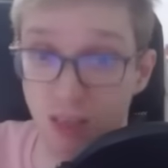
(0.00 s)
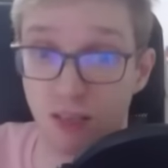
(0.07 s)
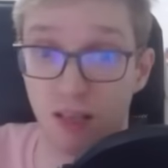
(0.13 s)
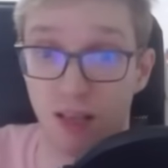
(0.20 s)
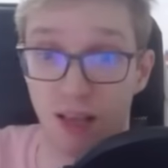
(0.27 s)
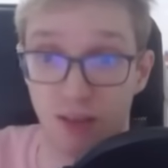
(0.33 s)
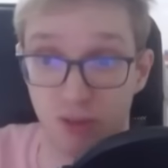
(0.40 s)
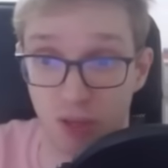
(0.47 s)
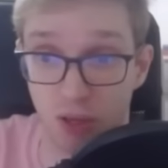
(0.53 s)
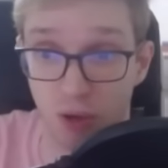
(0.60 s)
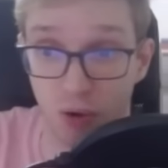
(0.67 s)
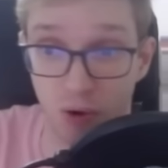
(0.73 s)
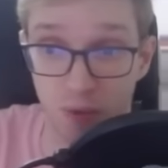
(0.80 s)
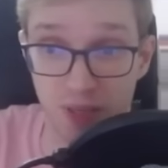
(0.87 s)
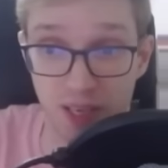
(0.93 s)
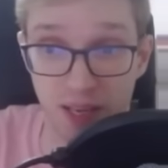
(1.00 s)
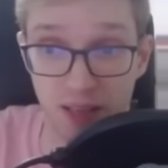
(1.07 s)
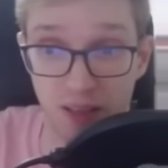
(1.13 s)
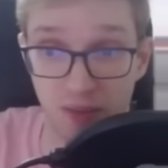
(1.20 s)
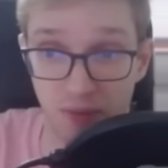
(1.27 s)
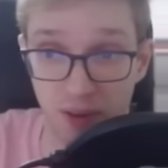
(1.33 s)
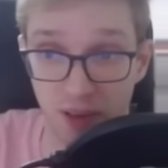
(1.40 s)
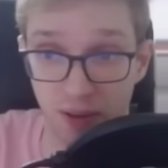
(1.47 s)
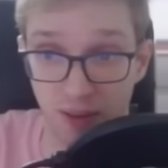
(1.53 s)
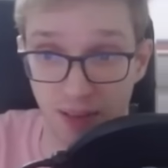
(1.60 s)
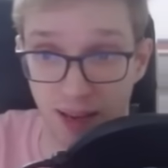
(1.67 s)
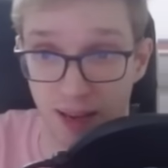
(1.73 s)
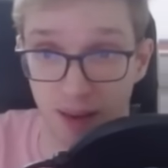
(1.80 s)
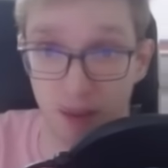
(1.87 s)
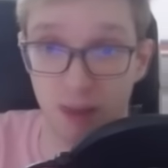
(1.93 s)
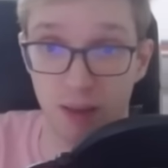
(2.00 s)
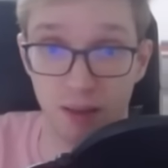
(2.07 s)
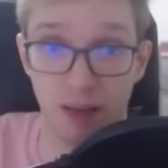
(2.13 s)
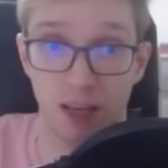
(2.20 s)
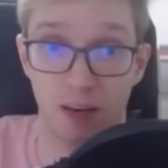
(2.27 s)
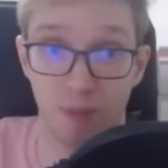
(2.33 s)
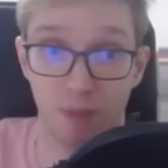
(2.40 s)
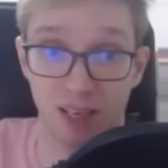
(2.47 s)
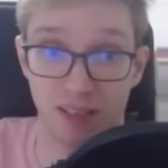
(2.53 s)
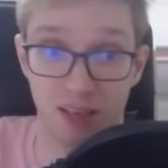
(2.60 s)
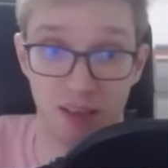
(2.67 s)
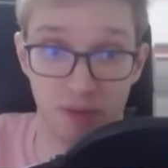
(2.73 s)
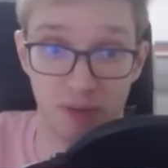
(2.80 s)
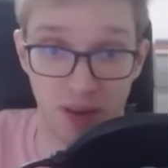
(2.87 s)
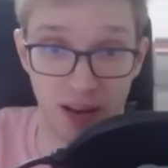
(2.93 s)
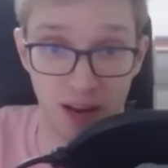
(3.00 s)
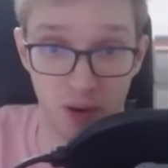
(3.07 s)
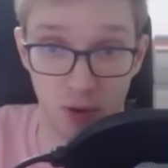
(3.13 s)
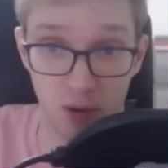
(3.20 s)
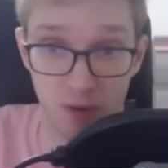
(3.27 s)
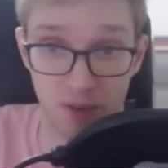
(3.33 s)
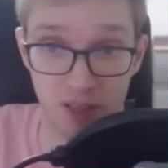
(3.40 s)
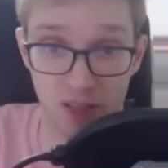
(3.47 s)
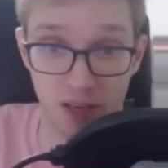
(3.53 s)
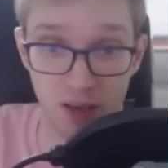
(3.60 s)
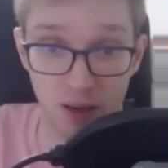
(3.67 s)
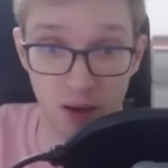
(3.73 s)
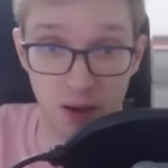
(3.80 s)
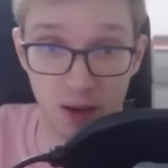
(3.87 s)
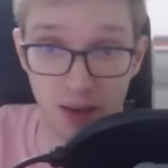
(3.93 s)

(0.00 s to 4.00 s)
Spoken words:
allows Kyurem to hit the field and the enemy is under fire all of a sudden.